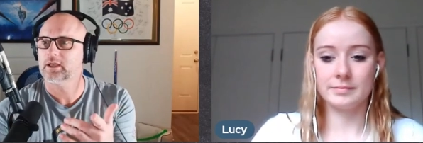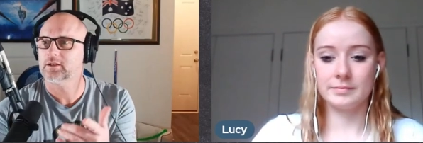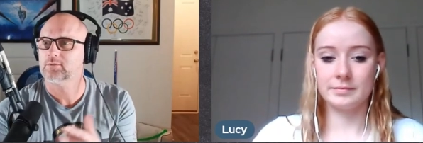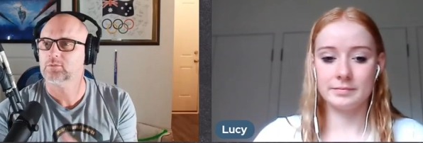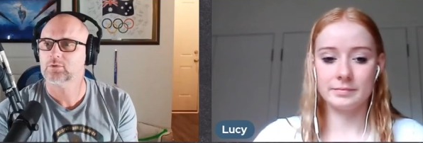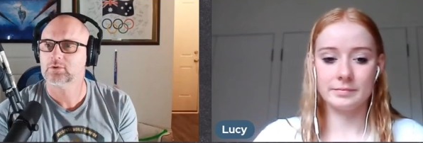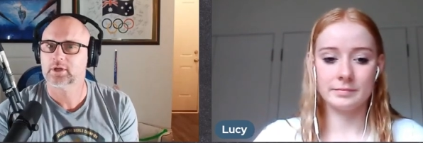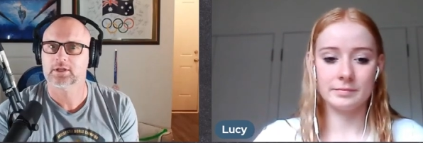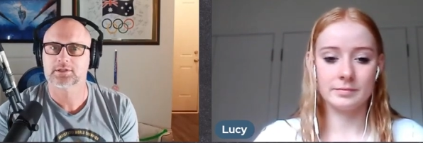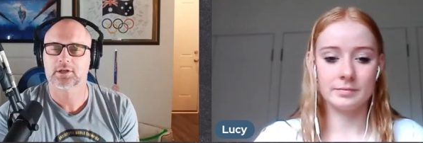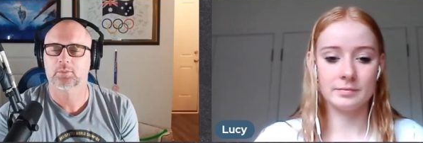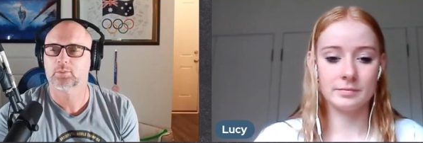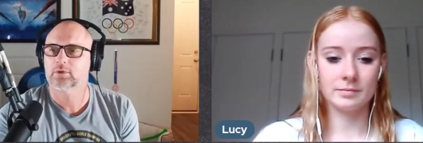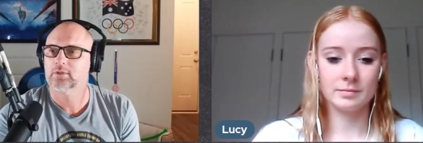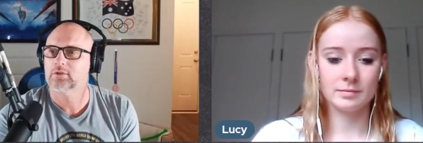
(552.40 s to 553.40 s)
Speaker 1: and we'll catch
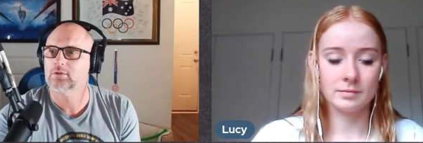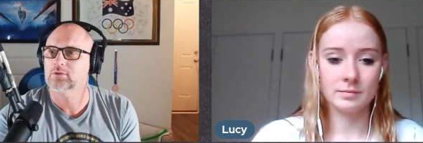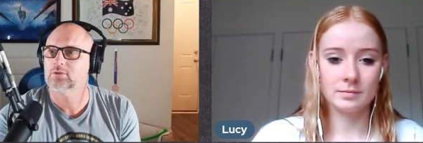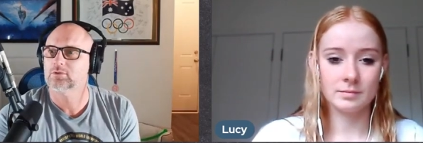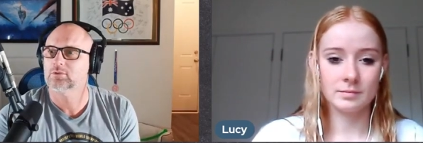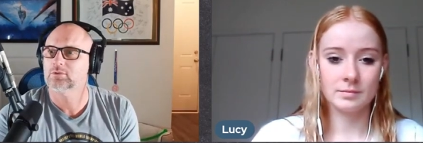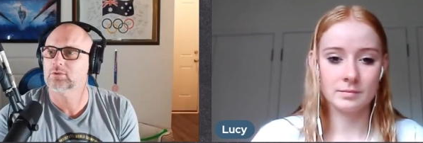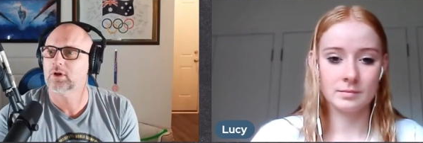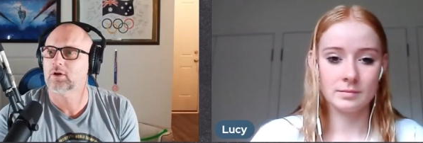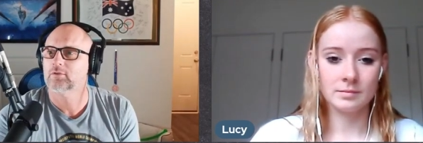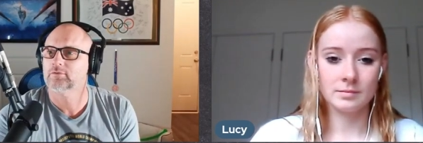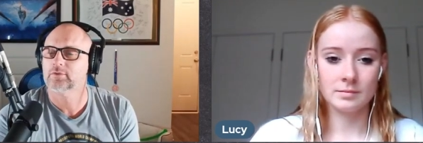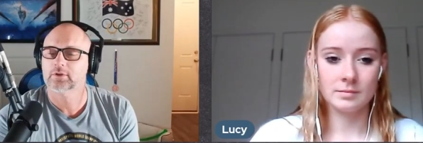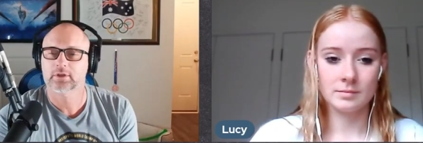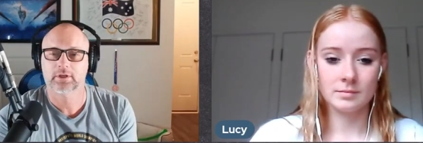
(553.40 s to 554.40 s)
up with you
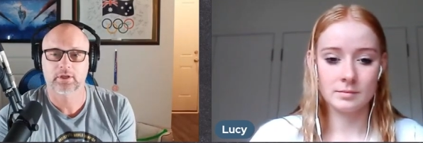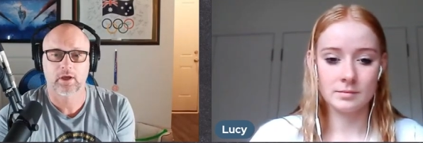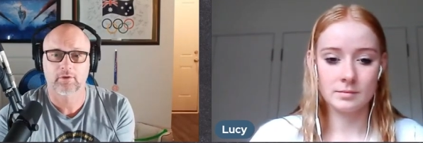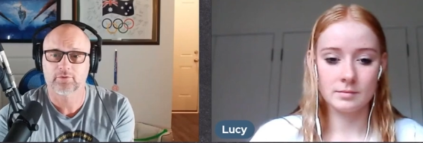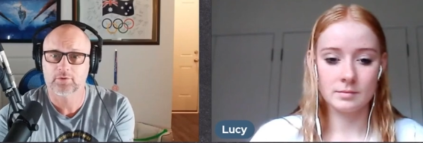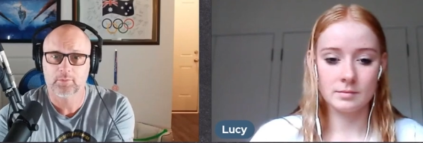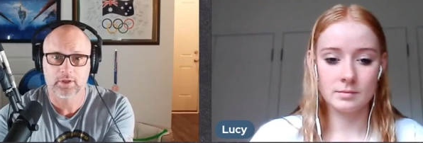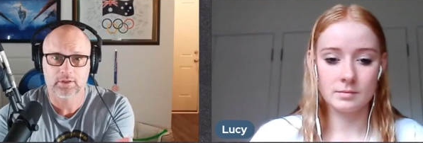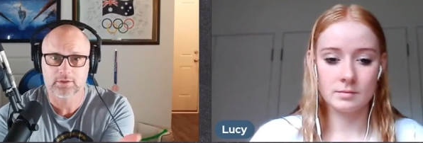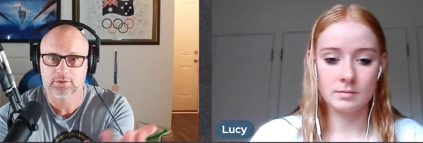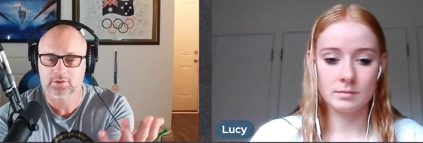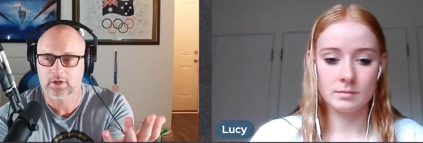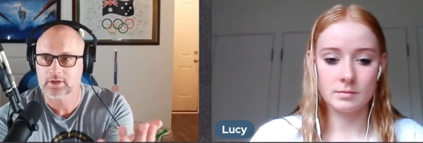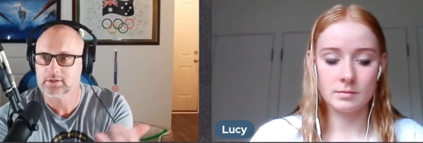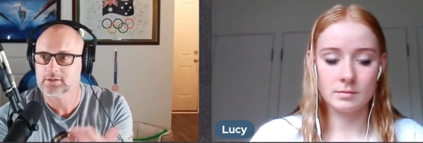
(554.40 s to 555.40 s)
hopefully after you make the
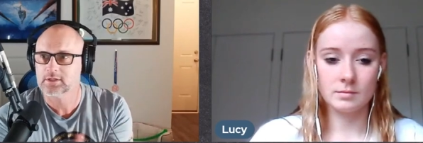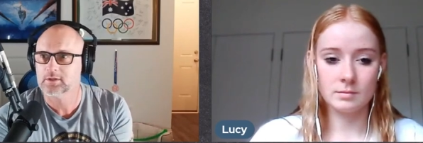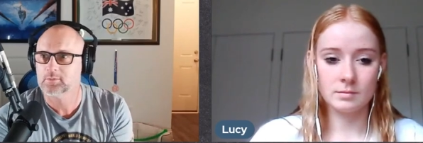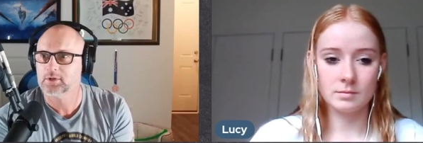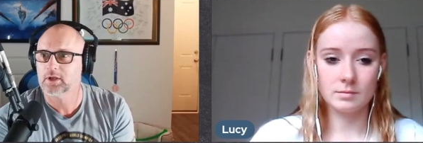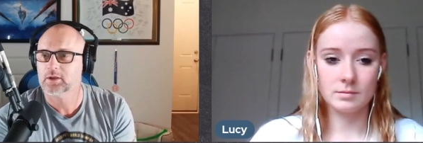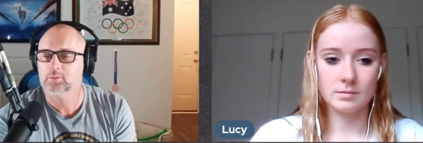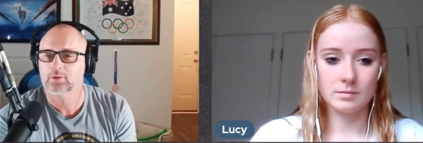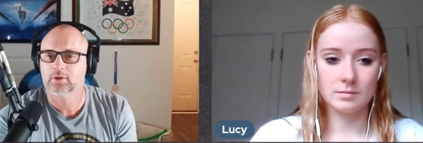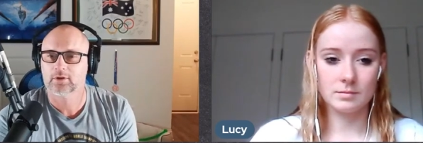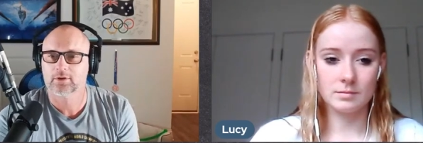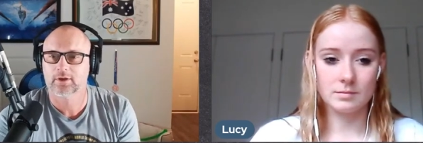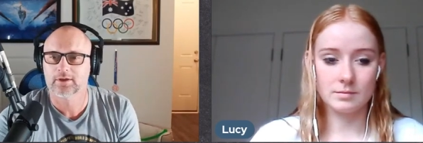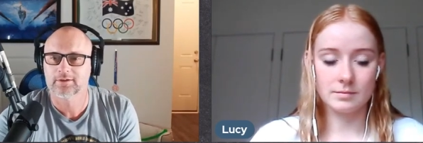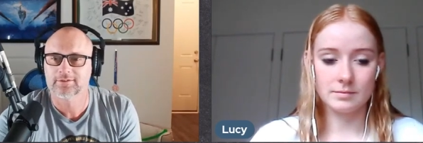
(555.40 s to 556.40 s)
Australian team in April.
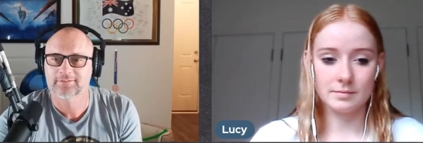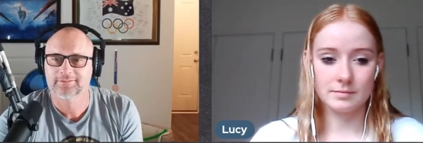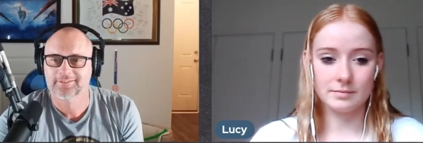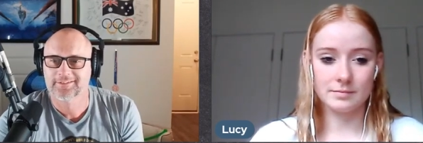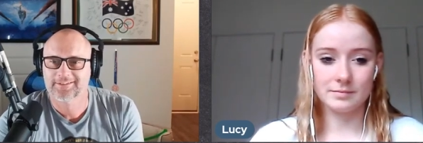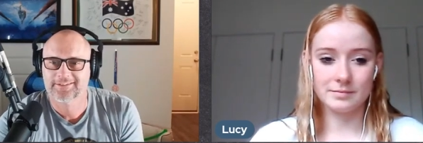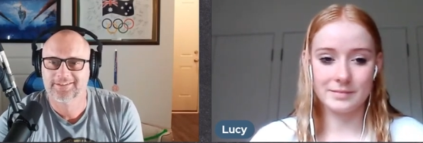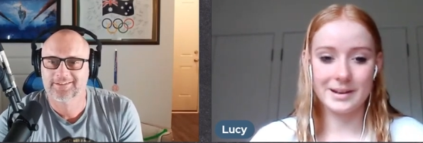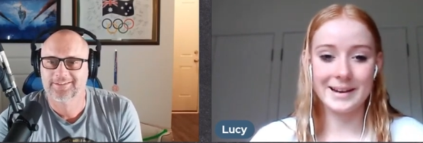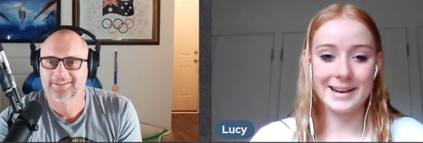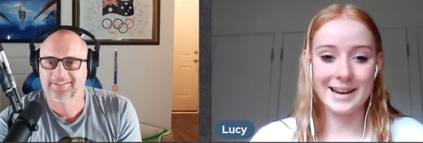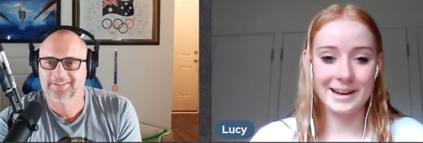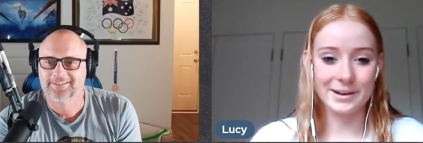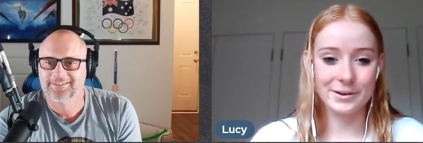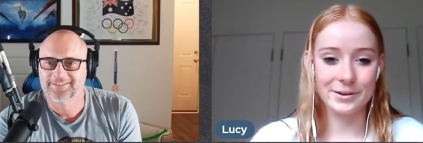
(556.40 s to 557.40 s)
Okay.
Speaker 2: Okay,
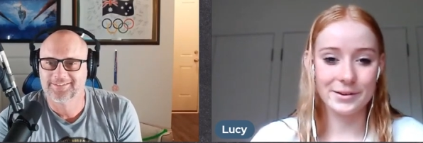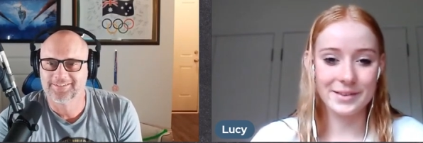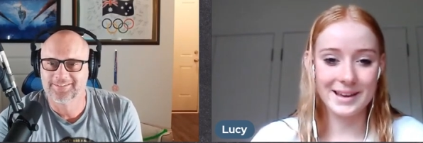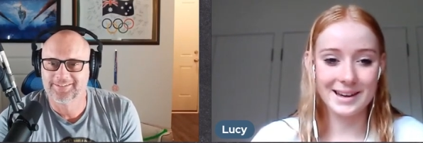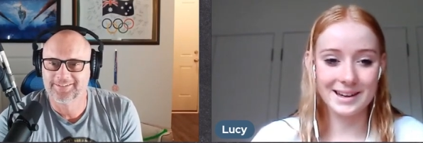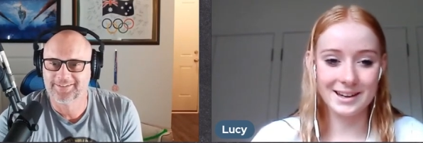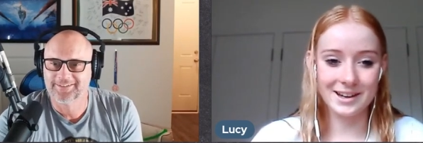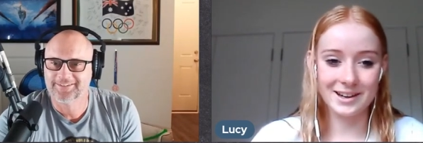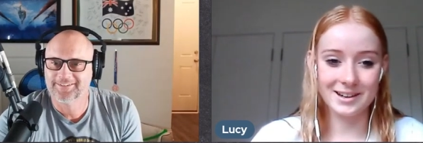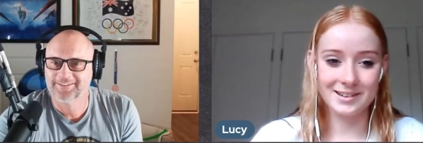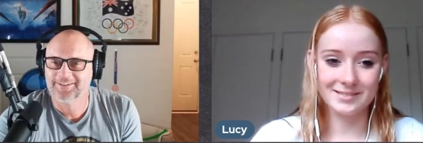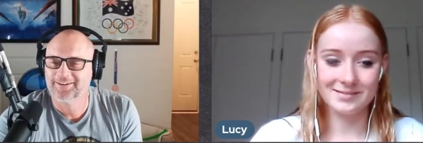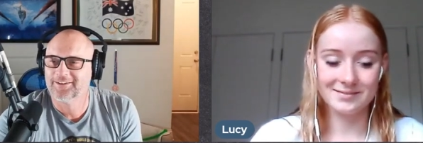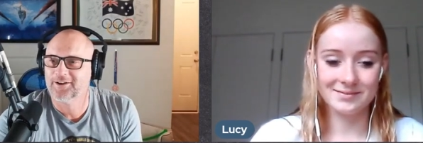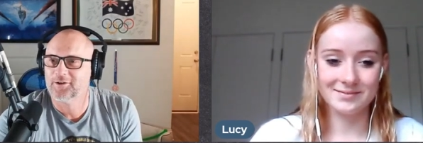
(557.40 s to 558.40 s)
cool. Thank you.
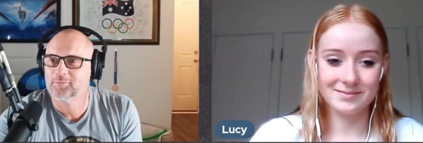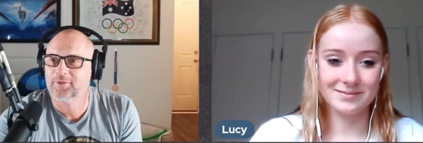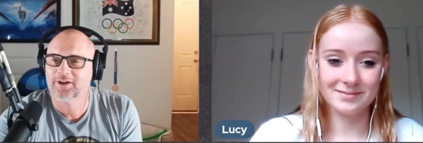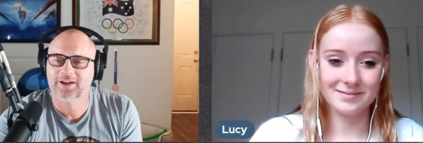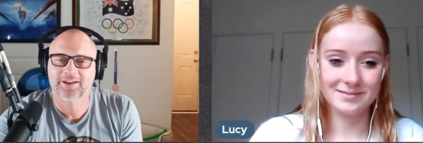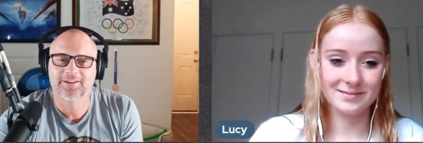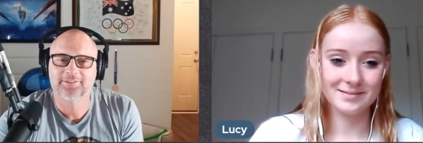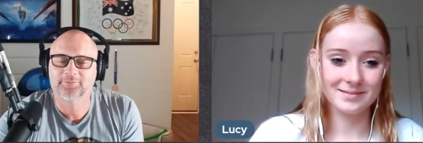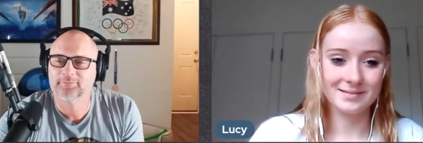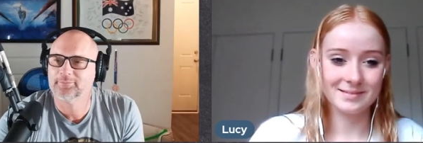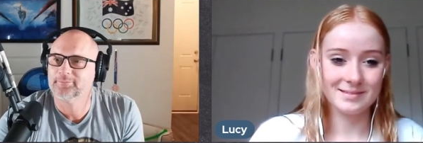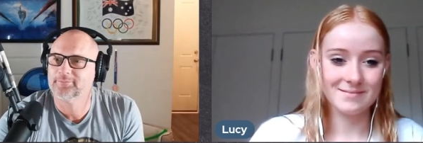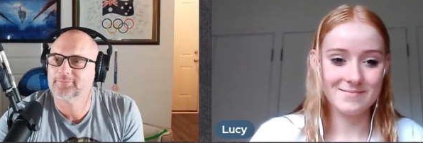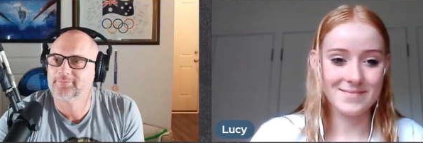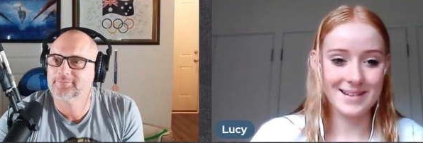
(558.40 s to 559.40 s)
Speaker 1: All right, bye.
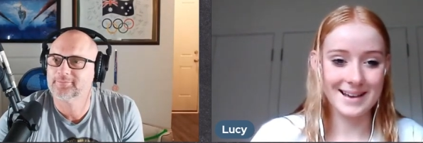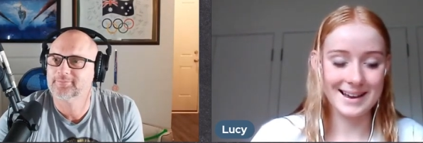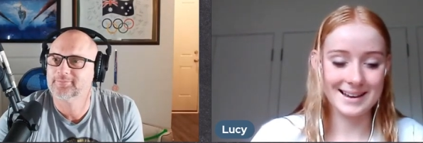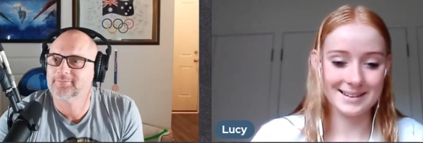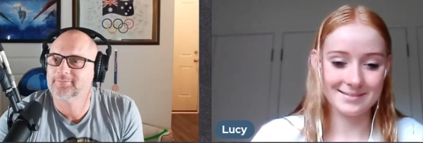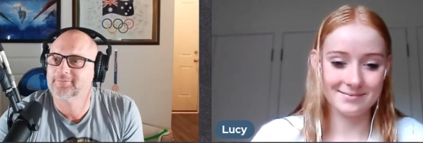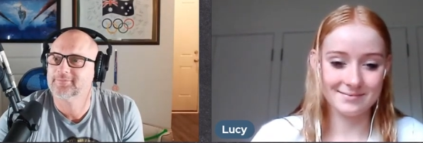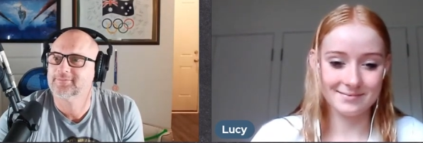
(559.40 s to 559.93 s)
Speaker 2: Bye.